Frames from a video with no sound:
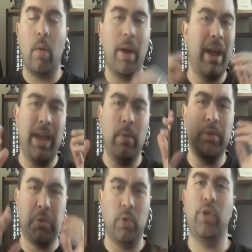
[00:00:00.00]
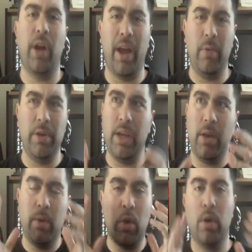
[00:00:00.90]
Oh my god, he was so shocked.
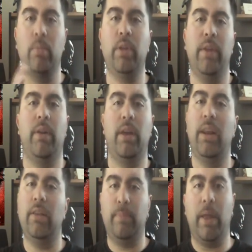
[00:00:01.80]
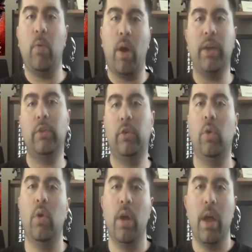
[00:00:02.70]
He couldn't believe it. He's played one and
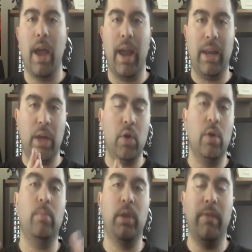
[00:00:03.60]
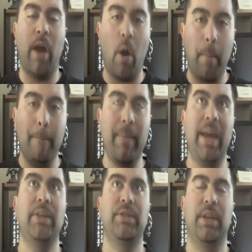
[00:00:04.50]
two, and he couldn't believe how
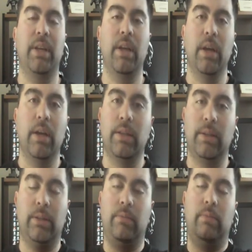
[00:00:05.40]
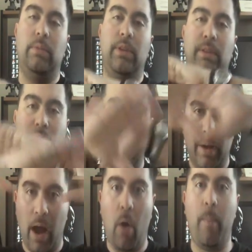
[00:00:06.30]
amazing the, the,
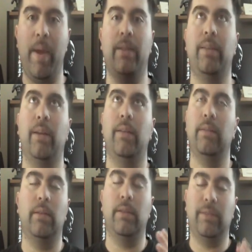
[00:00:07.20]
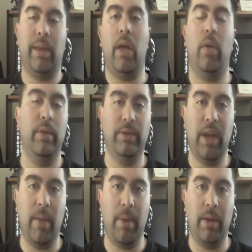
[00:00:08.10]
the how big the the scale of this
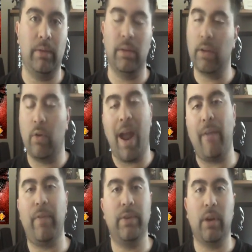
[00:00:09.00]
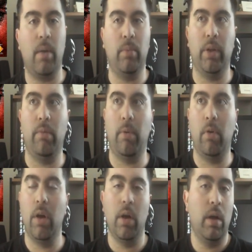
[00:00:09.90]
game is. The graphics are
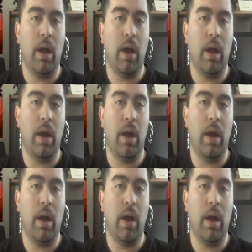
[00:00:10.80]
unbelievable.